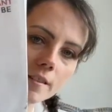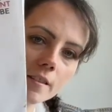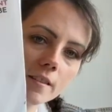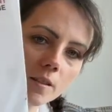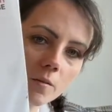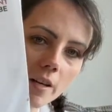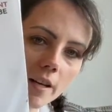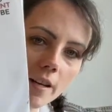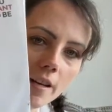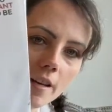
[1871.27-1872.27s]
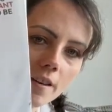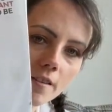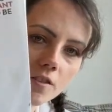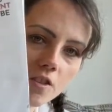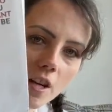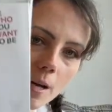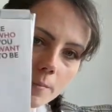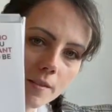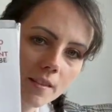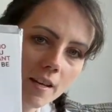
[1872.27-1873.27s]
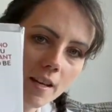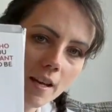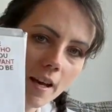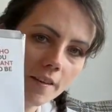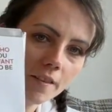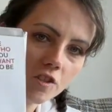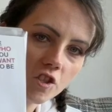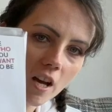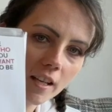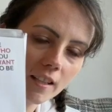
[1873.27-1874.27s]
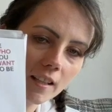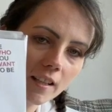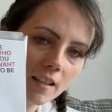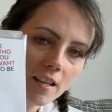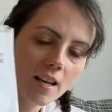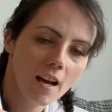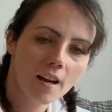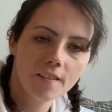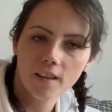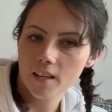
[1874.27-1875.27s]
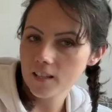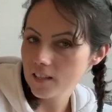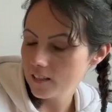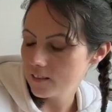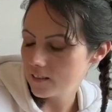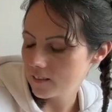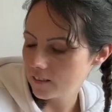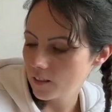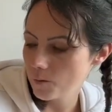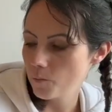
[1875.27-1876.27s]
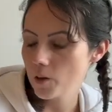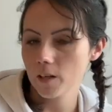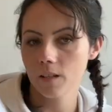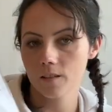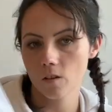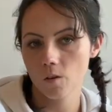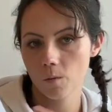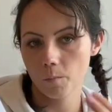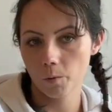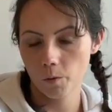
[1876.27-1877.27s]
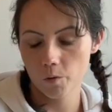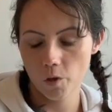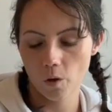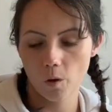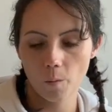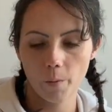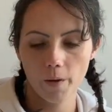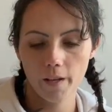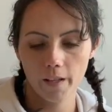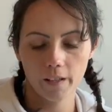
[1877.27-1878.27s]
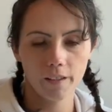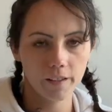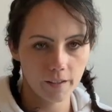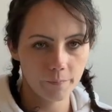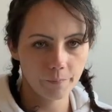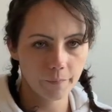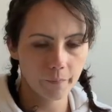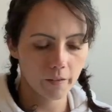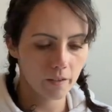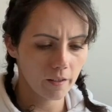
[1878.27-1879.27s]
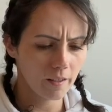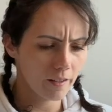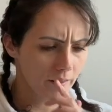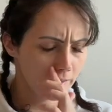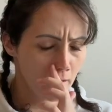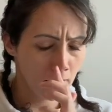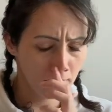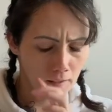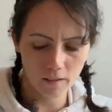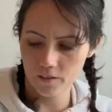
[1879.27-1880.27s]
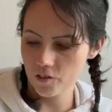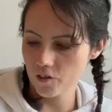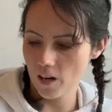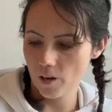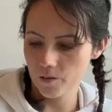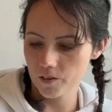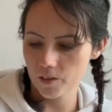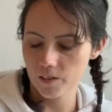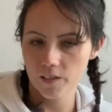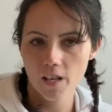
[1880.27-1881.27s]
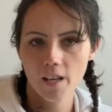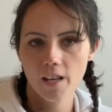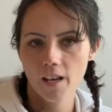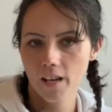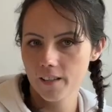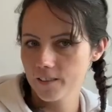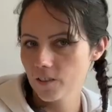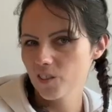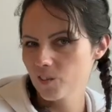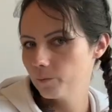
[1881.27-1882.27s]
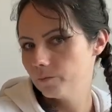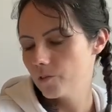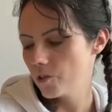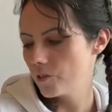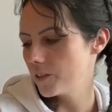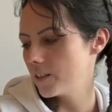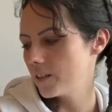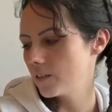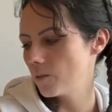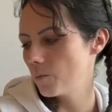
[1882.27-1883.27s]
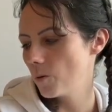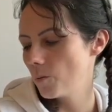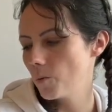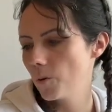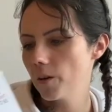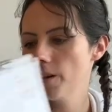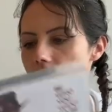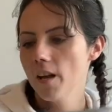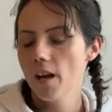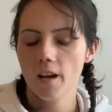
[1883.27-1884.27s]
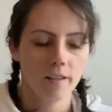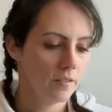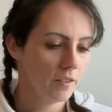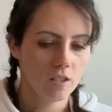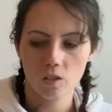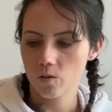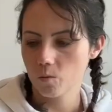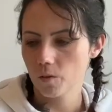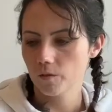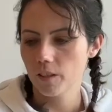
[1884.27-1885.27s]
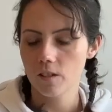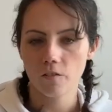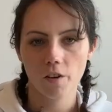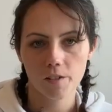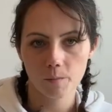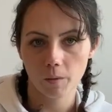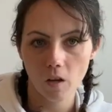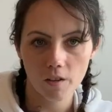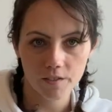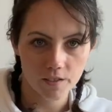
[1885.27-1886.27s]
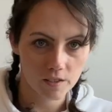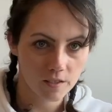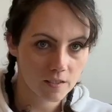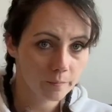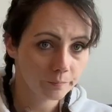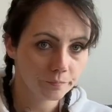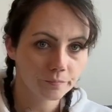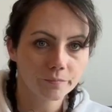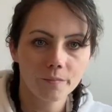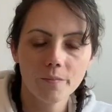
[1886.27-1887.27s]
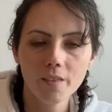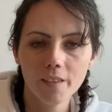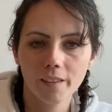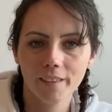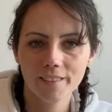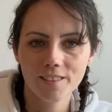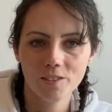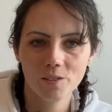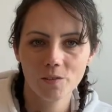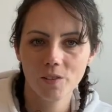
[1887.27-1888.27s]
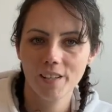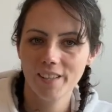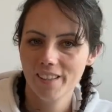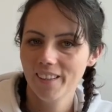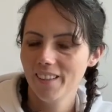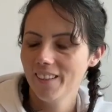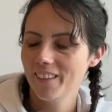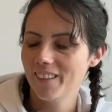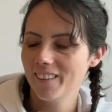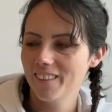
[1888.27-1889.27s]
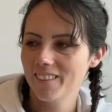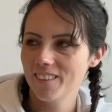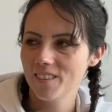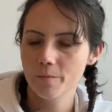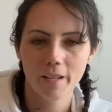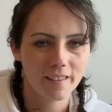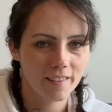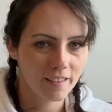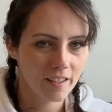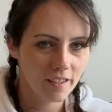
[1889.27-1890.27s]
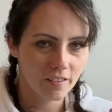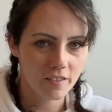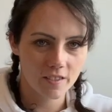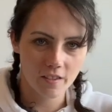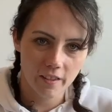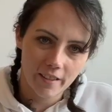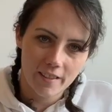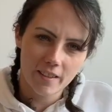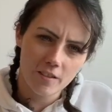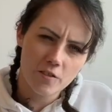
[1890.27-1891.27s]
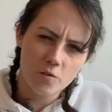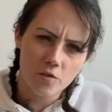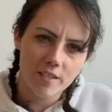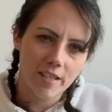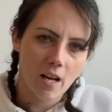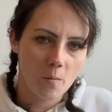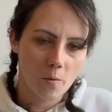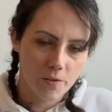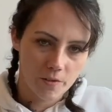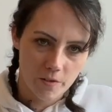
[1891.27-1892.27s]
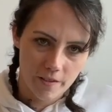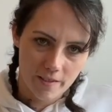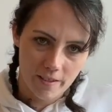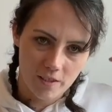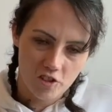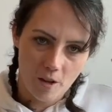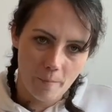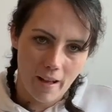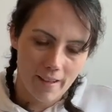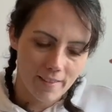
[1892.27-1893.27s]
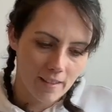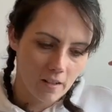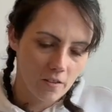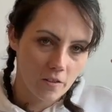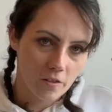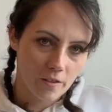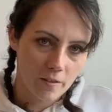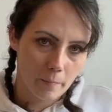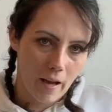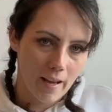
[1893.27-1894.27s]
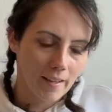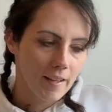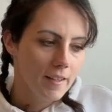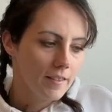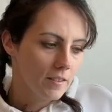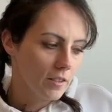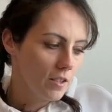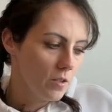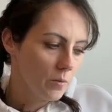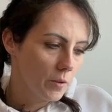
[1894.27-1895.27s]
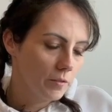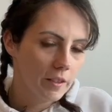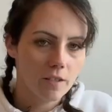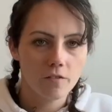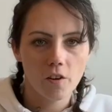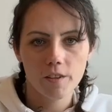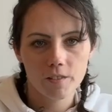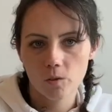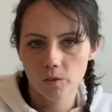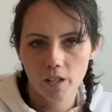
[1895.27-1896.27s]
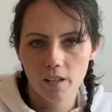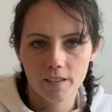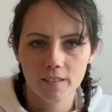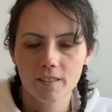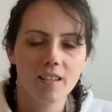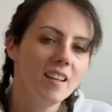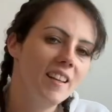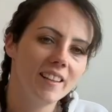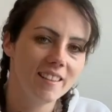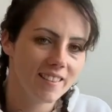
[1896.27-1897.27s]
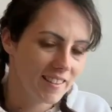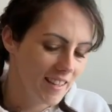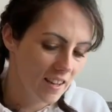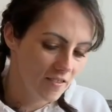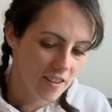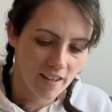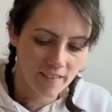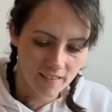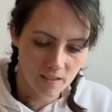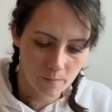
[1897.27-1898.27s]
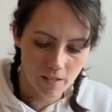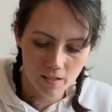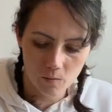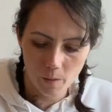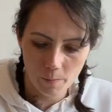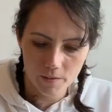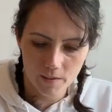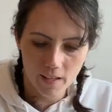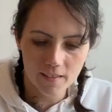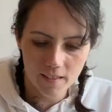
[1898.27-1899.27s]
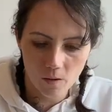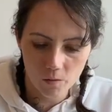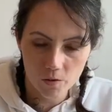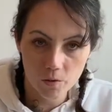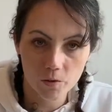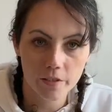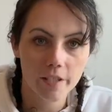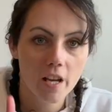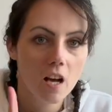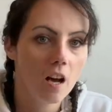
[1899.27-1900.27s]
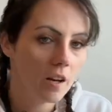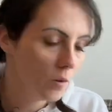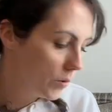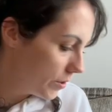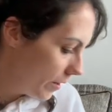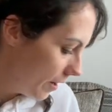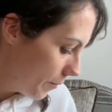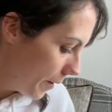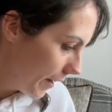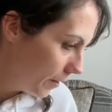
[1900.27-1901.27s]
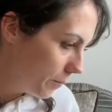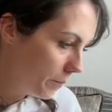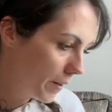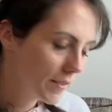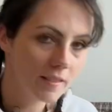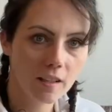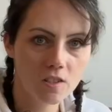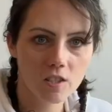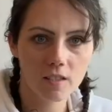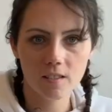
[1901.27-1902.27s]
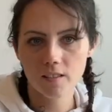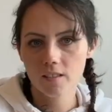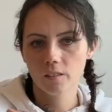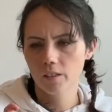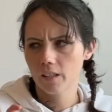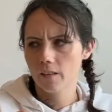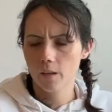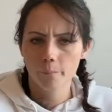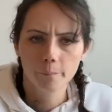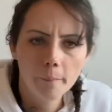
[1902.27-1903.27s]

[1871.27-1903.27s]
So he's going to wear the chaps and the jacket, and then he's going to bring his own blue top and kind of tan coloured trousers, and he's got some shoes that he thinks are appropriate. And I'm going to use one of Levi's blasters to make the kind of, because he's got like he's like a futuristic cowboy, so he's got this kind of jetpack thing going on his back. So I'm going to use one of Levi's old guns, and he's going to have that, and that's going to be his weapon. So that's that one sorted. I also have a pack of mustaches. I'm going to get them.